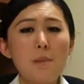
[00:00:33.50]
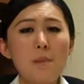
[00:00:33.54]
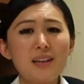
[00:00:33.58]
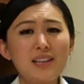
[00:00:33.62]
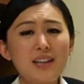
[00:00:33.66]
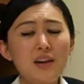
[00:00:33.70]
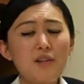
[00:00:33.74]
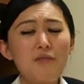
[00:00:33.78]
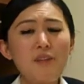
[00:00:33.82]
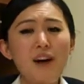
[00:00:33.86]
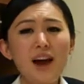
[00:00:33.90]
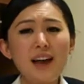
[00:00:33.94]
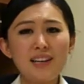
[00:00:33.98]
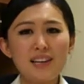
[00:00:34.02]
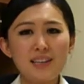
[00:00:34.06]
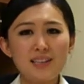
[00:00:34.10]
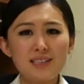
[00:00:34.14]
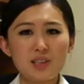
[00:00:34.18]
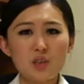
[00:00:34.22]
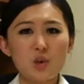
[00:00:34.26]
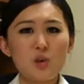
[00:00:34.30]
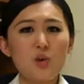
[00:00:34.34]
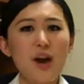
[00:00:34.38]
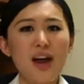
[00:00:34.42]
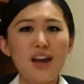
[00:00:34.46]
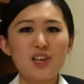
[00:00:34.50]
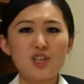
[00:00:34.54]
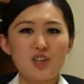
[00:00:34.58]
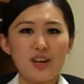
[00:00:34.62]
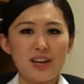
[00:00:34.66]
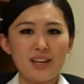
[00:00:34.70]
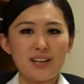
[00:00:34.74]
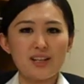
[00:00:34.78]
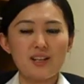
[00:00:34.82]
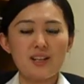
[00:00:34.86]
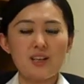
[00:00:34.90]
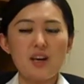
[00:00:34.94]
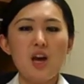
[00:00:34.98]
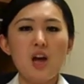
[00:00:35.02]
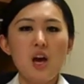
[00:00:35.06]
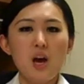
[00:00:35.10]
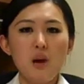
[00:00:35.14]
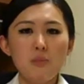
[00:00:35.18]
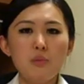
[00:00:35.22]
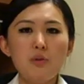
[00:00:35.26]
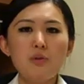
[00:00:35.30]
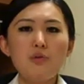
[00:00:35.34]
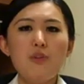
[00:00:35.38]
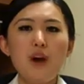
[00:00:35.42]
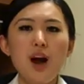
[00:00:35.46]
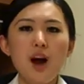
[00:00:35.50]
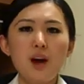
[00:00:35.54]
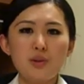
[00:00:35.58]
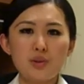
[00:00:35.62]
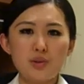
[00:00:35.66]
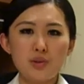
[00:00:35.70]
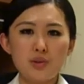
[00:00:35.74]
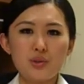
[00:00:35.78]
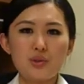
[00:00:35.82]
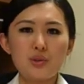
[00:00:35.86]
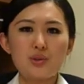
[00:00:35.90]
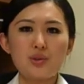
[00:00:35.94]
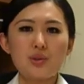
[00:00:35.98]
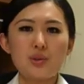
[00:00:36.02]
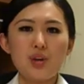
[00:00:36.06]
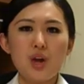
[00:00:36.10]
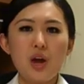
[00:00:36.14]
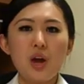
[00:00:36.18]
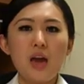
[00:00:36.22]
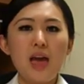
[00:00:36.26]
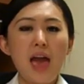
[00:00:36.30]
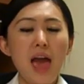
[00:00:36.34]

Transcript: Many finance graduates move on to